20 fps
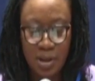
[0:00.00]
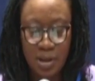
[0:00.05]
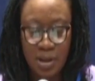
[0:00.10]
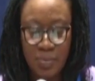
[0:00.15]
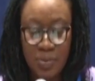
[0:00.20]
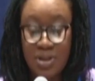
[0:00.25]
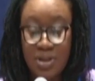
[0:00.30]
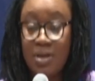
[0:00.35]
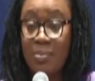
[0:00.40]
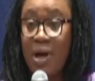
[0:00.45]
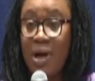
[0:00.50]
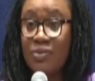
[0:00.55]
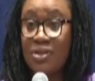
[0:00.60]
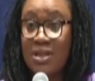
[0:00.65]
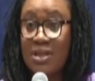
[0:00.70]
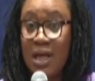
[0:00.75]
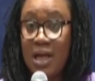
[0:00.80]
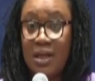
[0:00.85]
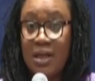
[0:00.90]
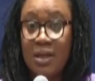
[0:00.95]
There were some
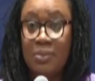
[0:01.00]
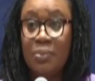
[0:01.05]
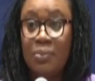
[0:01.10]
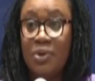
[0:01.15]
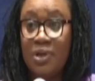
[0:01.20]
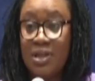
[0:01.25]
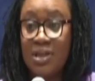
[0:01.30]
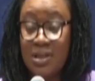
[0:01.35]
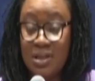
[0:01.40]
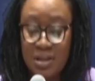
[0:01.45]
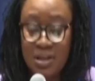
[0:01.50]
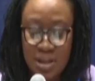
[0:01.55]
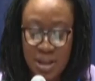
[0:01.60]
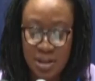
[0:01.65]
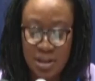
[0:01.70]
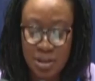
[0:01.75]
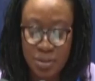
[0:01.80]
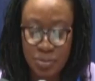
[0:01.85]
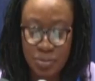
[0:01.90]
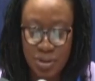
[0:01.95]
outstanding police
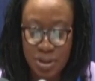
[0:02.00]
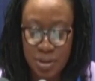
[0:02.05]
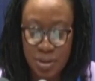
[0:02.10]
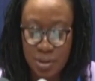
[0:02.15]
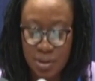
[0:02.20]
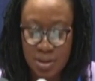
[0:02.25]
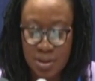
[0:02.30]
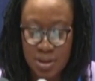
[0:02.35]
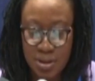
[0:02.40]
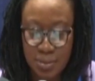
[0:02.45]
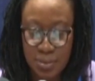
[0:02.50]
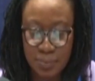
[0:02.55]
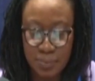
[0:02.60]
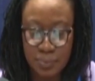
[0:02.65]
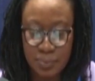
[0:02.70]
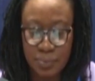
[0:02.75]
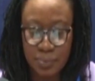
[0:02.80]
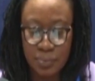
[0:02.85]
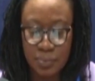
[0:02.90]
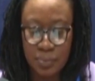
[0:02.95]
station results.
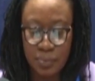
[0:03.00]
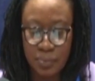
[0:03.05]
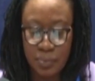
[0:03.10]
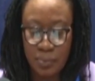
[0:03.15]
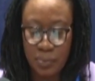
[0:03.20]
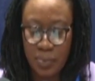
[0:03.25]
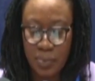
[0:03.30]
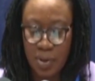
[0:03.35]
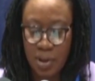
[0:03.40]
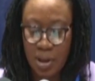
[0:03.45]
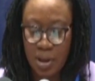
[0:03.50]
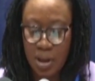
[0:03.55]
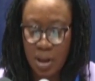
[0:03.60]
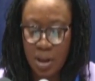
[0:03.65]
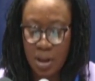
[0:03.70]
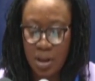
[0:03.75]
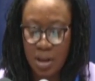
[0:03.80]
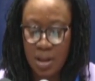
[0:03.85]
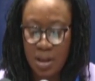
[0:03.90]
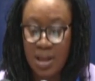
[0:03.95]

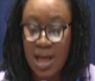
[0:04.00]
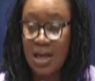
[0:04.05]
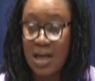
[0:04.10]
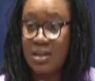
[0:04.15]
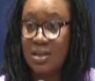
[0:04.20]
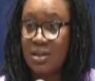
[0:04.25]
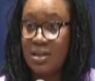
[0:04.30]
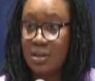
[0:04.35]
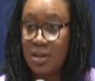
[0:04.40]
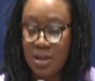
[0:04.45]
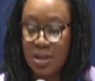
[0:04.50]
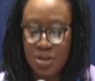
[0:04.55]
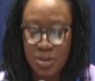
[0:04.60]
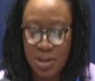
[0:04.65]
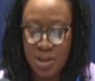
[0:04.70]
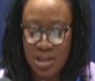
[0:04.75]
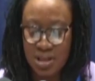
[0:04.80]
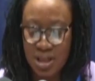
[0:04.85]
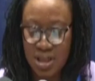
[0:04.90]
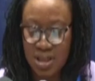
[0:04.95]
That issue
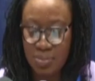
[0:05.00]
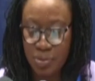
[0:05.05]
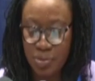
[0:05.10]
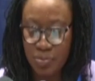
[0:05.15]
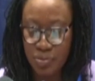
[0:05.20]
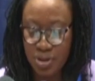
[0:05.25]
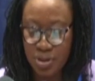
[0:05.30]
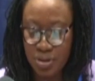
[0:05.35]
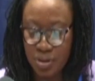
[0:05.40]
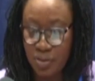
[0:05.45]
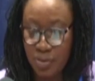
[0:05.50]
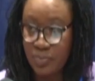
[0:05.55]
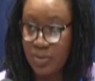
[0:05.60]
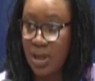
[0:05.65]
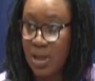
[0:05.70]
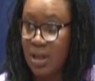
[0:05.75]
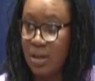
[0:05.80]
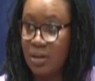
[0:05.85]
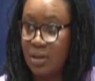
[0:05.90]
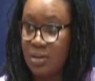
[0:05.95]
has just been resolved,
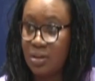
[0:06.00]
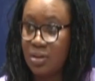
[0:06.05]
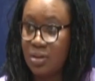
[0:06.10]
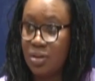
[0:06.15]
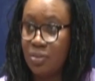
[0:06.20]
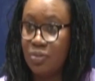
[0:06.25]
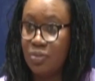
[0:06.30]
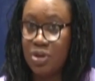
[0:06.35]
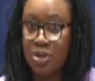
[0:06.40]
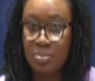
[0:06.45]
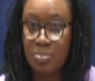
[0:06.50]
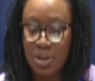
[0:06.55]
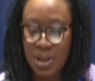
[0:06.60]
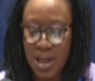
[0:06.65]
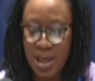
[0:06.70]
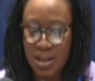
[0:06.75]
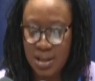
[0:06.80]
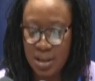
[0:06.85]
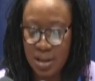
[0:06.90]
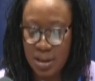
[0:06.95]
and we should be
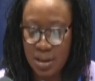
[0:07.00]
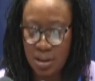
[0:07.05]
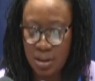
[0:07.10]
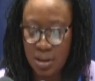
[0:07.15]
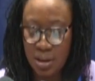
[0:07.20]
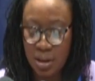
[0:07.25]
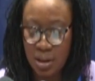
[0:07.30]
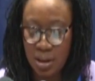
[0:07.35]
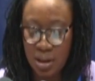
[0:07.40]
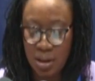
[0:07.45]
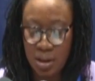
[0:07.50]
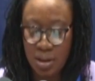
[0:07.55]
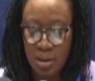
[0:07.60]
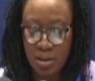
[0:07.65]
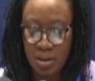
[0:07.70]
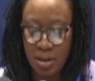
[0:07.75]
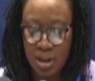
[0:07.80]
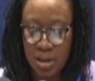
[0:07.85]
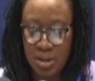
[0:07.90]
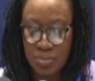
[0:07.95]
getting
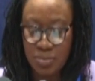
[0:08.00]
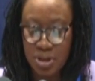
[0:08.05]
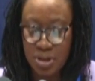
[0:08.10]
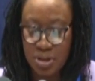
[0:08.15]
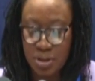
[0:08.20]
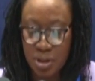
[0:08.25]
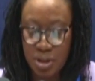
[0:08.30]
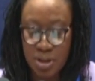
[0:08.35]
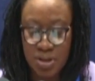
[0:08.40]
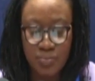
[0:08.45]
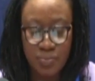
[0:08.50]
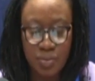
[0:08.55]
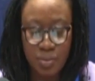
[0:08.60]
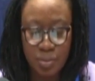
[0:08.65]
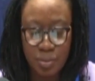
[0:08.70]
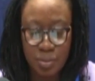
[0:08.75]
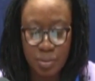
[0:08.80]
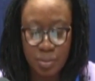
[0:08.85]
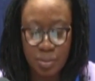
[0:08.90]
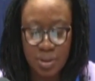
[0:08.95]
the results
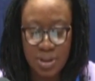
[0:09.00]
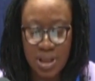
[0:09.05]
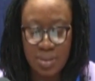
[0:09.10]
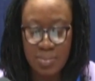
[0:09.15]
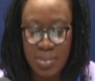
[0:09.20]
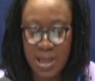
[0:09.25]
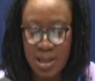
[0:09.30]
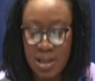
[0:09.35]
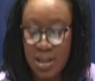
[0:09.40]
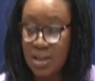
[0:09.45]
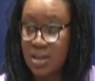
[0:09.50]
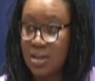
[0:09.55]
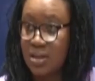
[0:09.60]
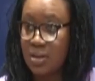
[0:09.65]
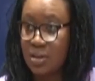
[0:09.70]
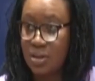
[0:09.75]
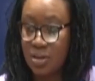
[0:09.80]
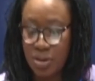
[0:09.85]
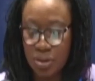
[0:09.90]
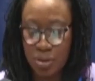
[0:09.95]
for Tema
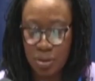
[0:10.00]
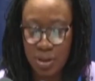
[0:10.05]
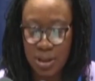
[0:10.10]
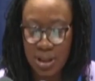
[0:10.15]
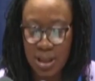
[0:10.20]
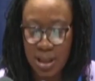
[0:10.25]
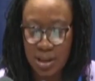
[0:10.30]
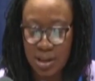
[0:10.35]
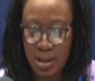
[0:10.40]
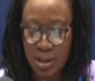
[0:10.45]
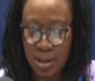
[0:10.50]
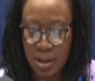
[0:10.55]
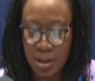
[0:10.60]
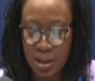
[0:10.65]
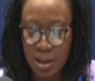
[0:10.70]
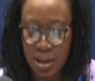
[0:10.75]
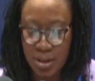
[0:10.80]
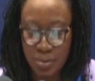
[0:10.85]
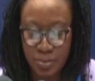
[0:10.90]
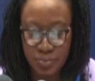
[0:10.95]
East shortly at the
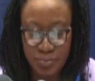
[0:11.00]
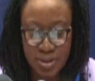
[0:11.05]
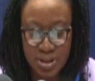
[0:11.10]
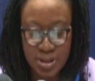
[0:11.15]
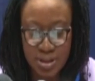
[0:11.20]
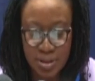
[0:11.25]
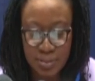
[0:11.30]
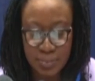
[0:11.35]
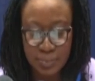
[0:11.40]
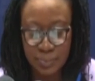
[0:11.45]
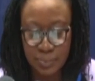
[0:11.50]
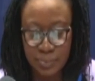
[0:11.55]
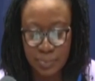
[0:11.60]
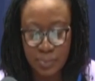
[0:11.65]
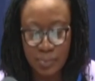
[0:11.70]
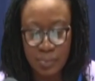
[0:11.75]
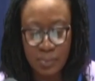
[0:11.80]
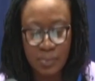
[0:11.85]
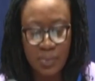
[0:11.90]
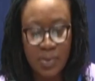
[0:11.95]
head office.
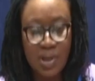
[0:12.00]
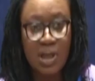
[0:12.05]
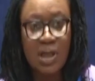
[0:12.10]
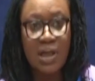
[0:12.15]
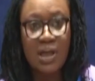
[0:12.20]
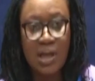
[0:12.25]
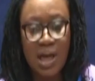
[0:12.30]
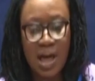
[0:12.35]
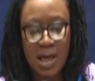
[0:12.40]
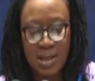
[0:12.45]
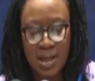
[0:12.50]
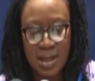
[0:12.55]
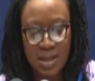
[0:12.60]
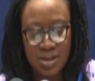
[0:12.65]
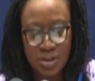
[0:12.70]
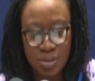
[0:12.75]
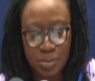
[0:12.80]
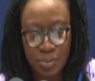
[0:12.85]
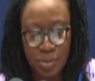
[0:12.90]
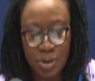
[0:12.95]
In
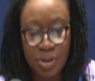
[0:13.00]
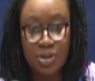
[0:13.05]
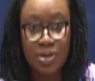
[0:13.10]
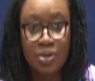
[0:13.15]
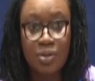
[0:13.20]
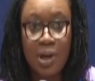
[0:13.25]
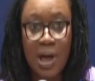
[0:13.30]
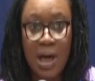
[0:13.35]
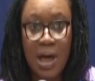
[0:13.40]
Adaiso, we also